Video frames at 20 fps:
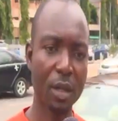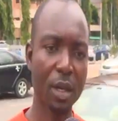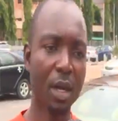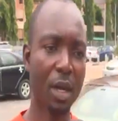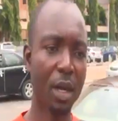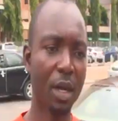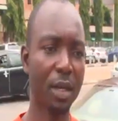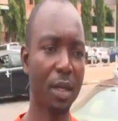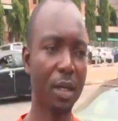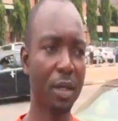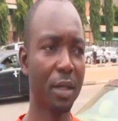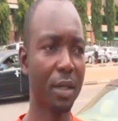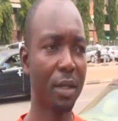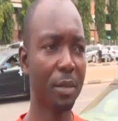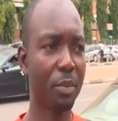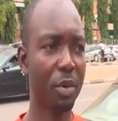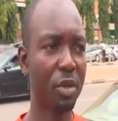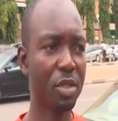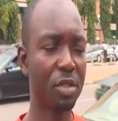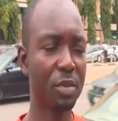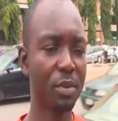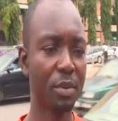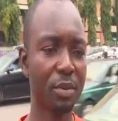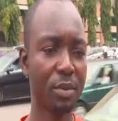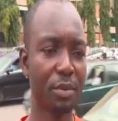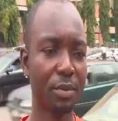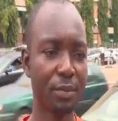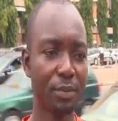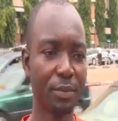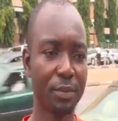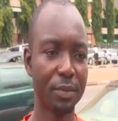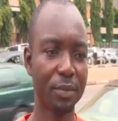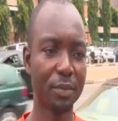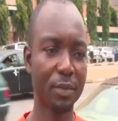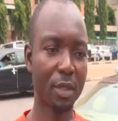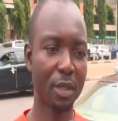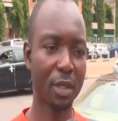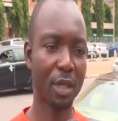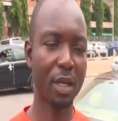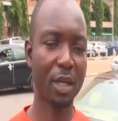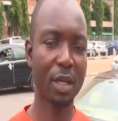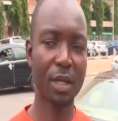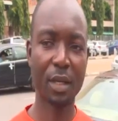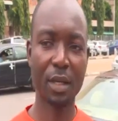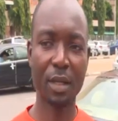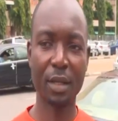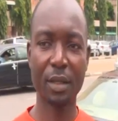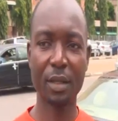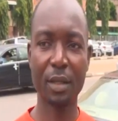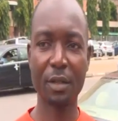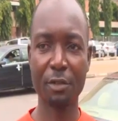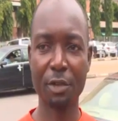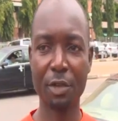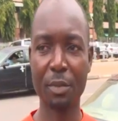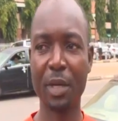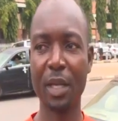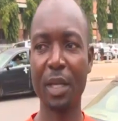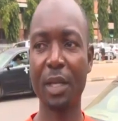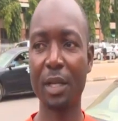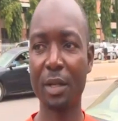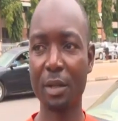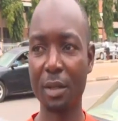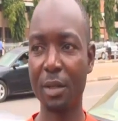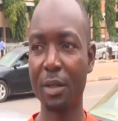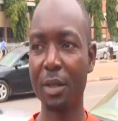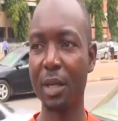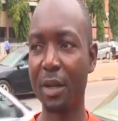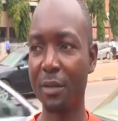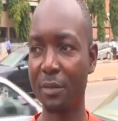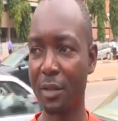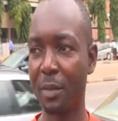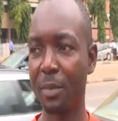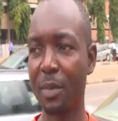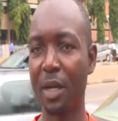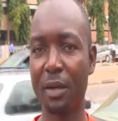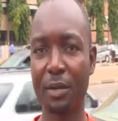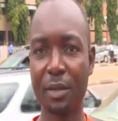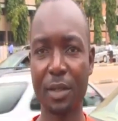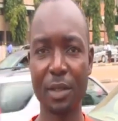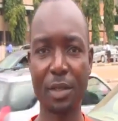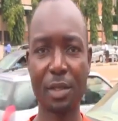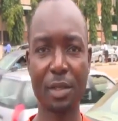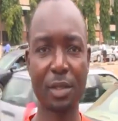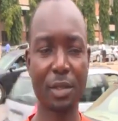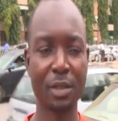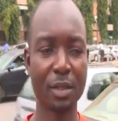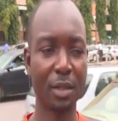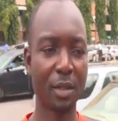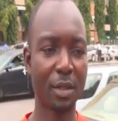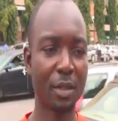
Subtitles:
Yeah, I can live with my in-law after marriage.